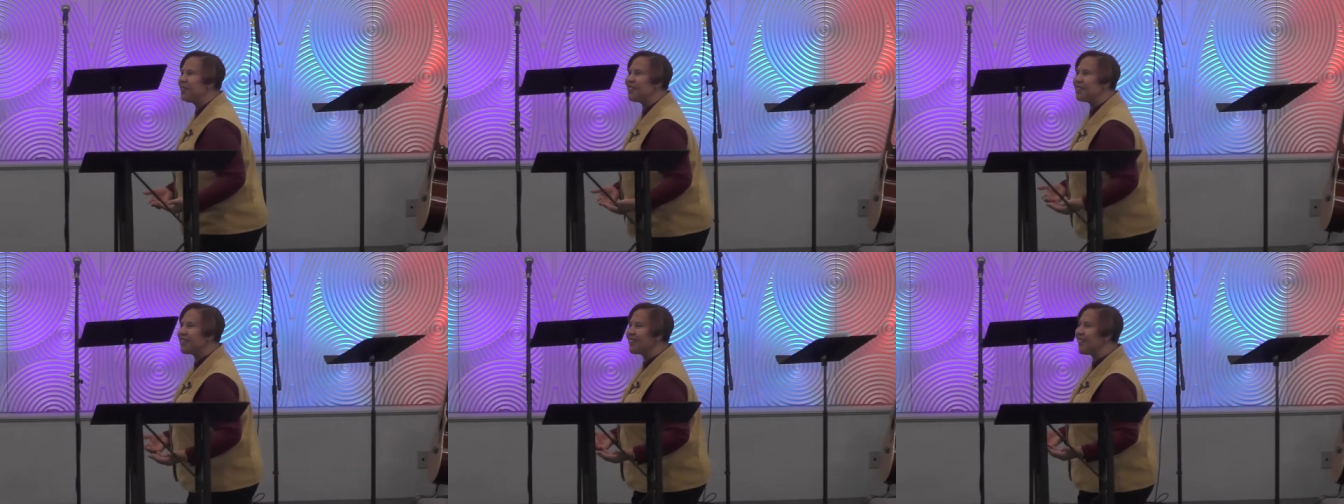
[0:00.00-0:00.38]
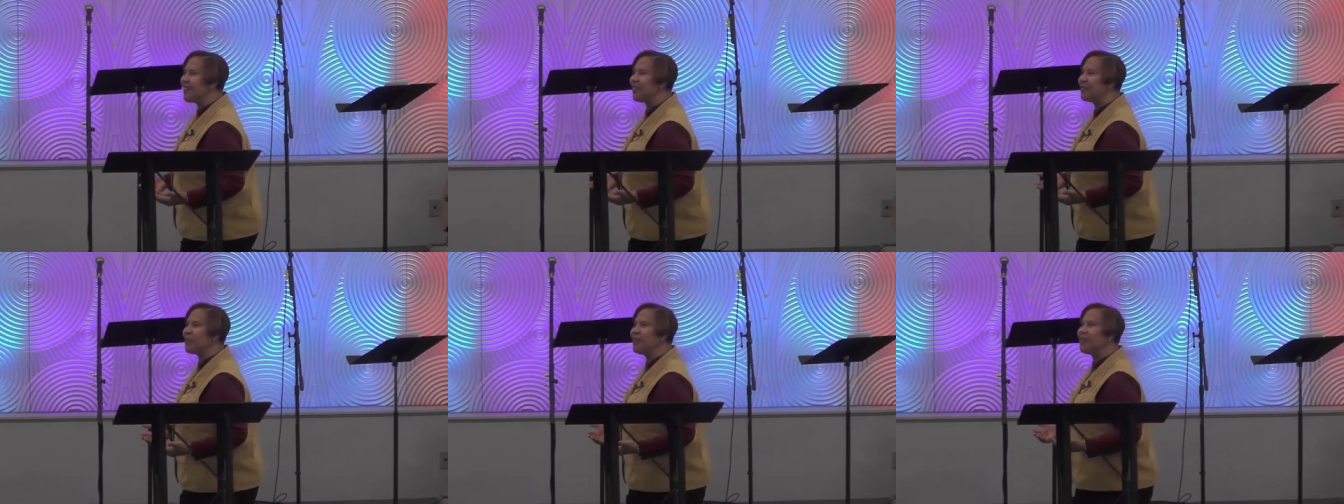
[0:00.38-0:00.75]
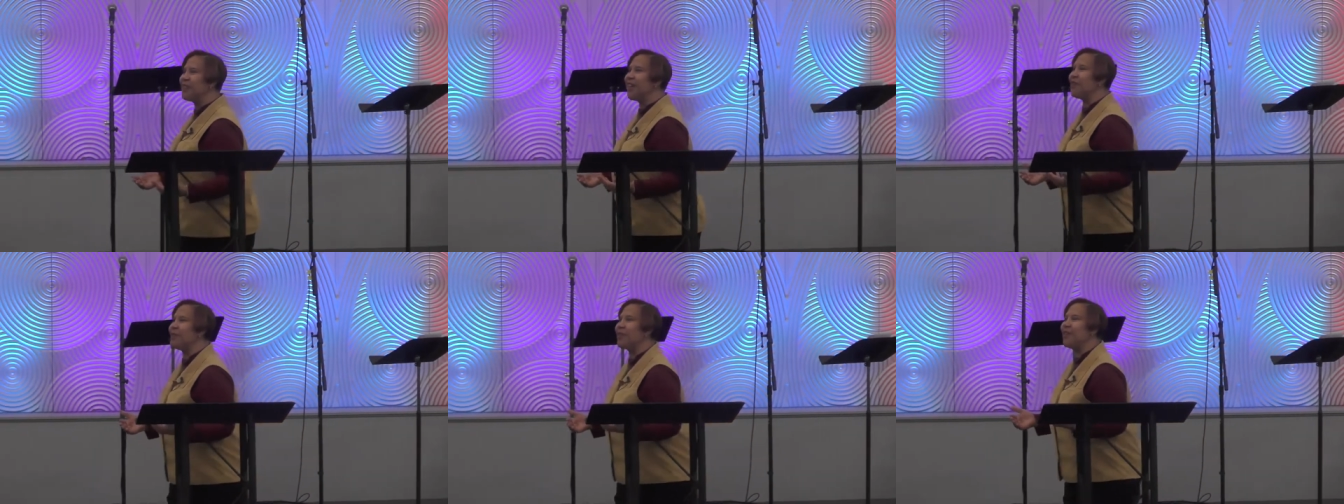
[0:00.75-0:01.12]
look if
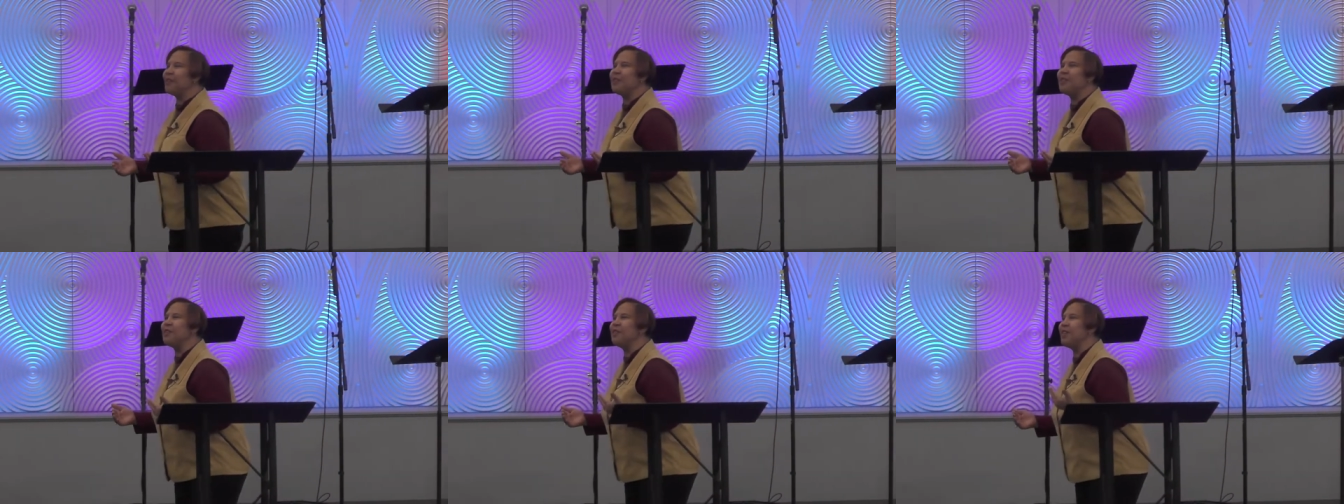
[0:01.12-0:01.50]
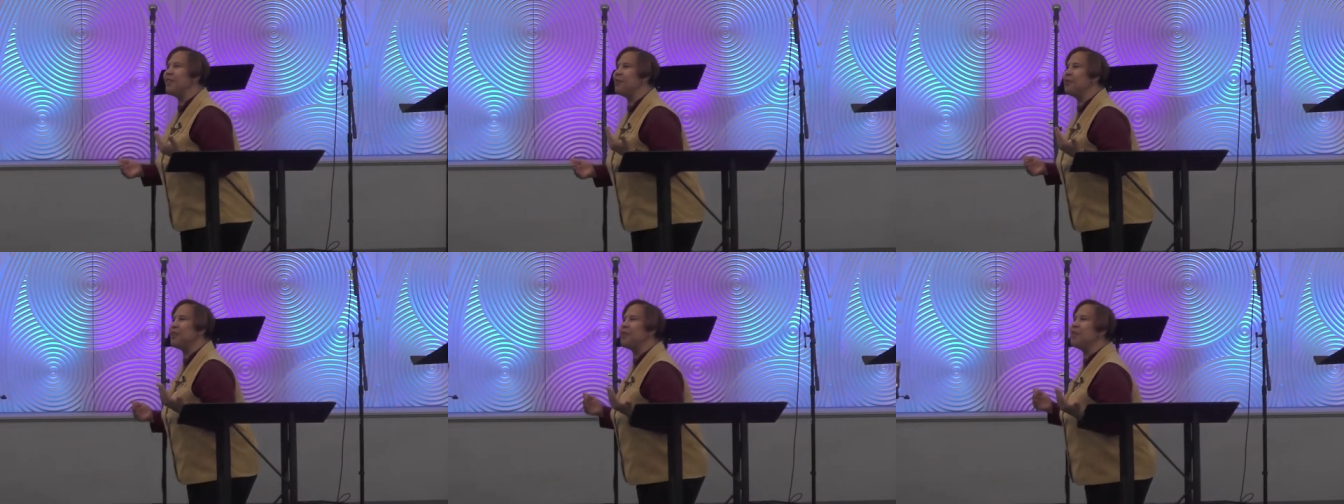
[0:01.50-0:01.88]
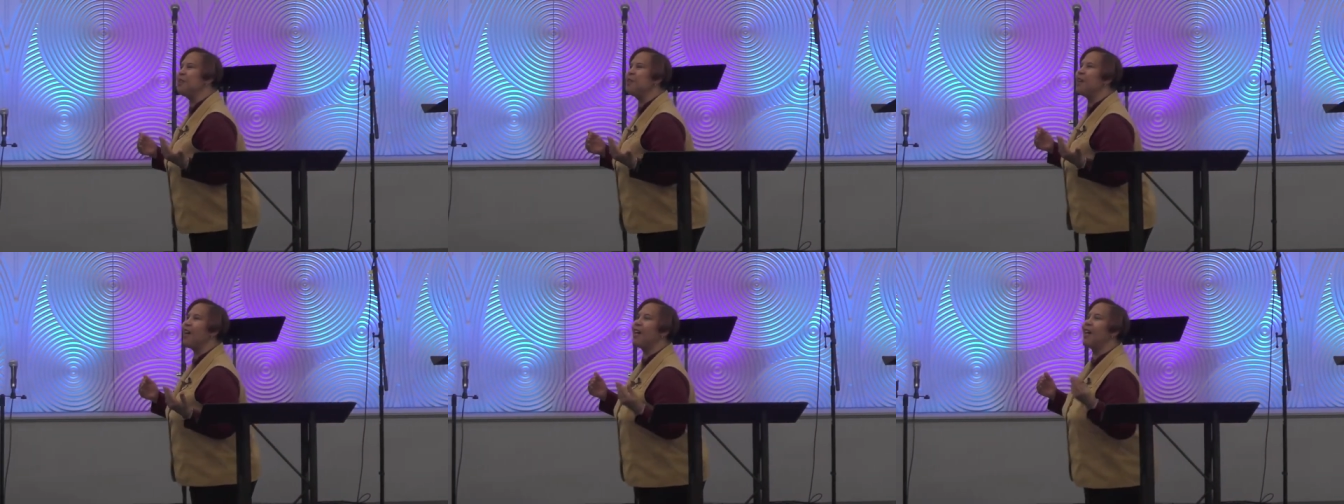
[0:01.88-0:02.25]
you if you if
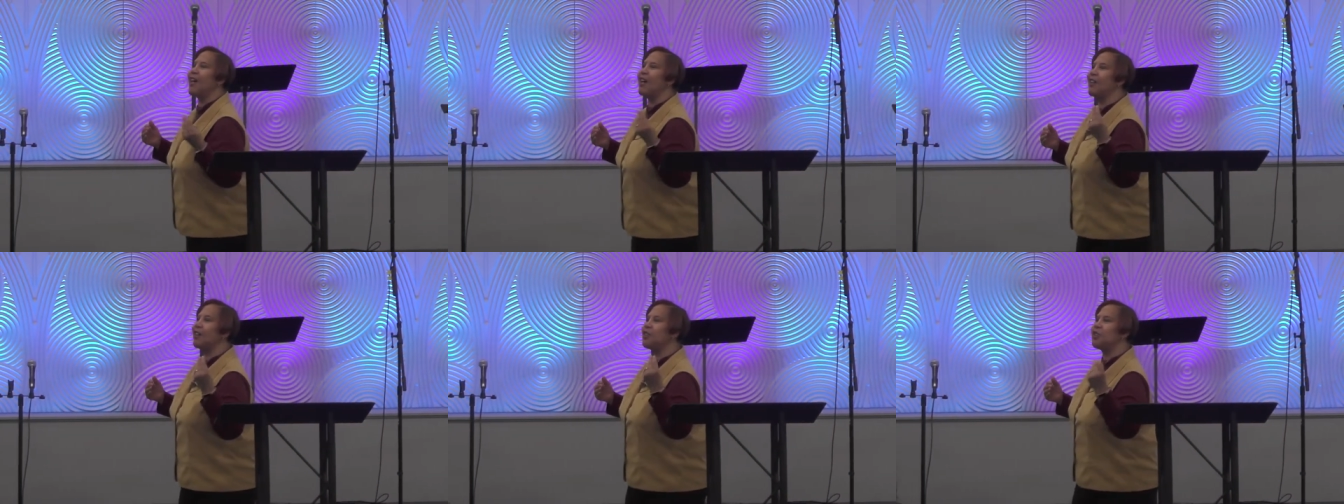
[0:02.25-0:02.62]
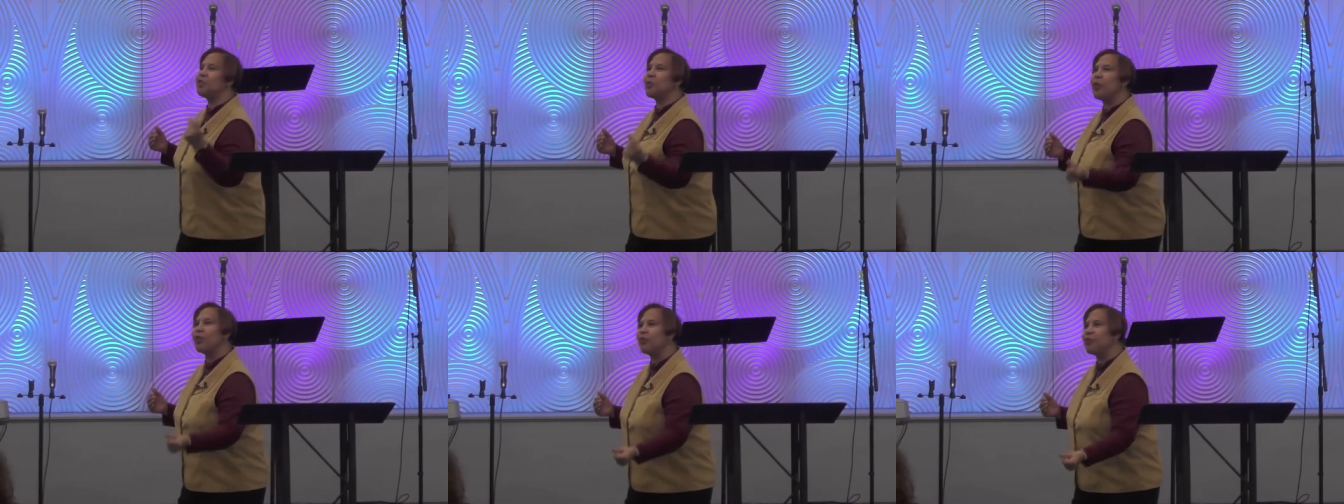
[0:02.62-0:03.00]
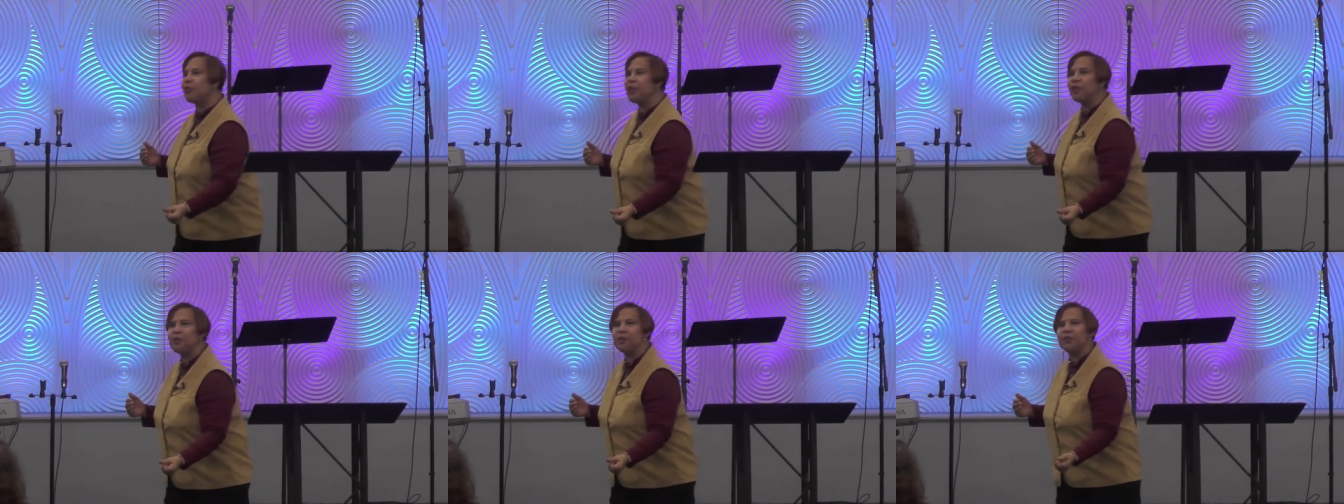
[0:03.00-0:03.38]
you are a short
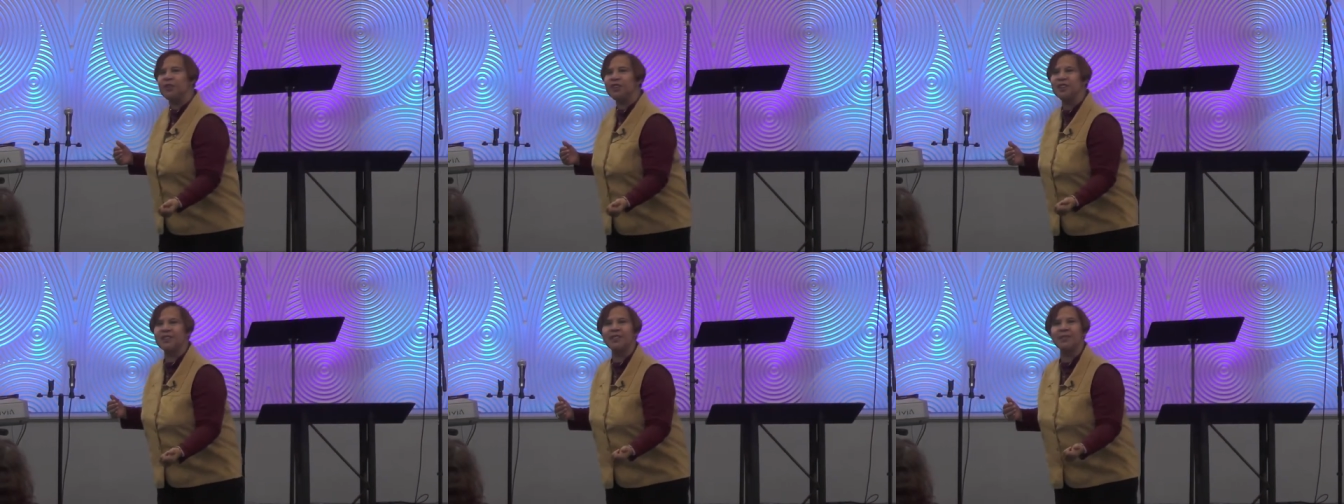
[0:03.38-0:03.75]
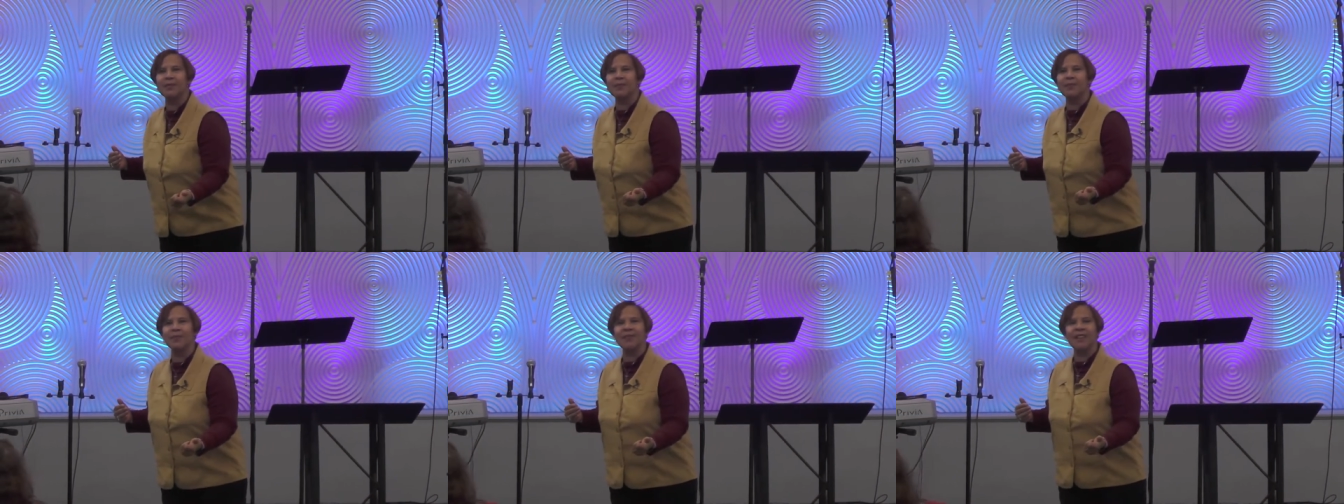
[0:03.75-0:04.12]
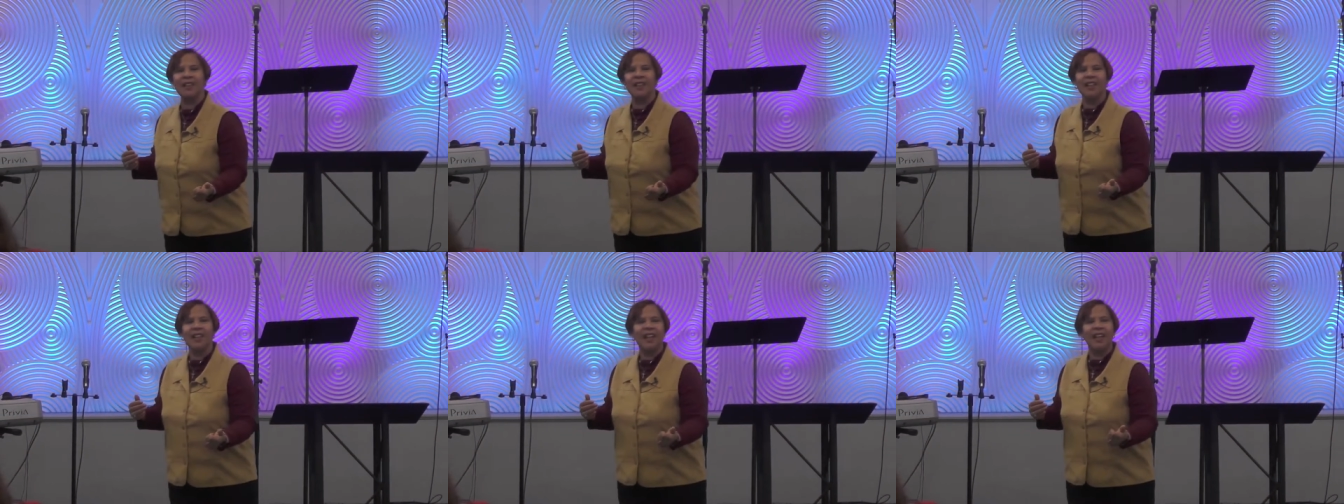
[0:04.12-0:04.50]
fuse,
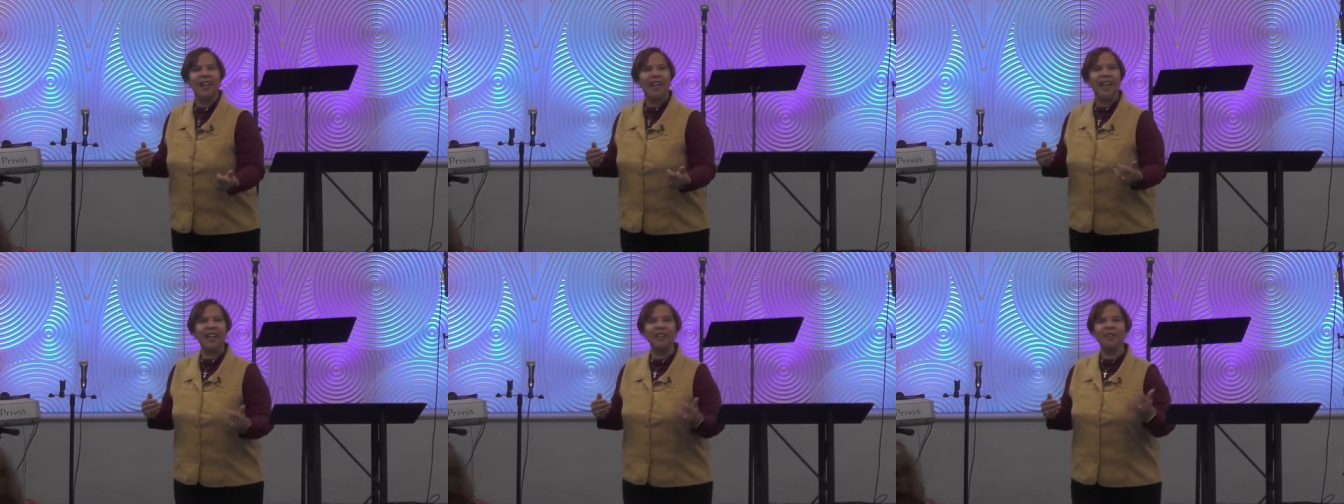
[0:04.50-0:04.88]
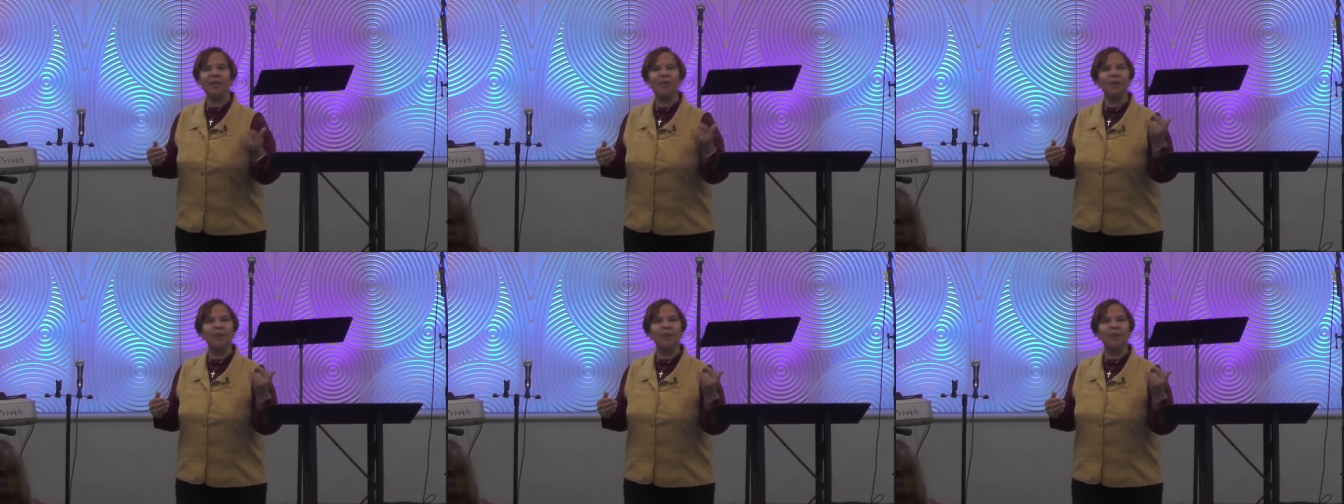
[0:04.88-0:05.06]
and